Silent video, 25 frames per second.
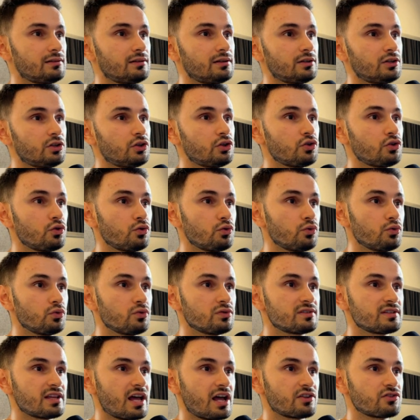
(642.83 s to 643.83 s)
hue,
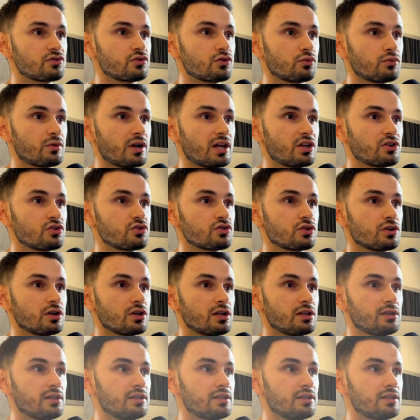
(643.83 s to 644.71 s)
saturation.